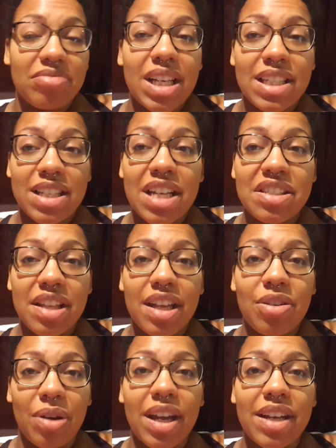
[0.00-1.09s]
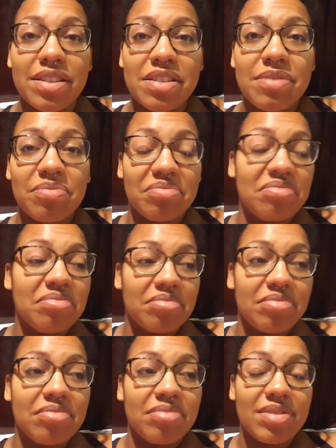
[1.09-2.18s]
It tastes like crayons,
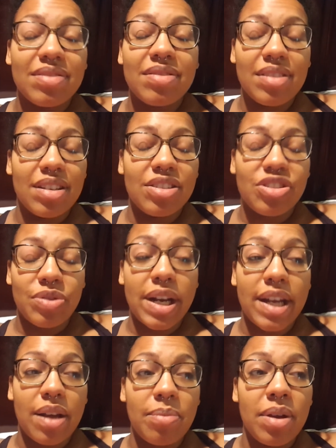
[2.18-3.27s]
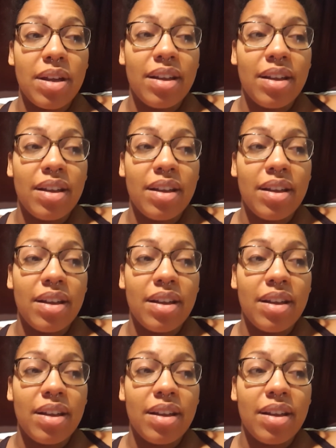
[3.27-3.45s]
straight up.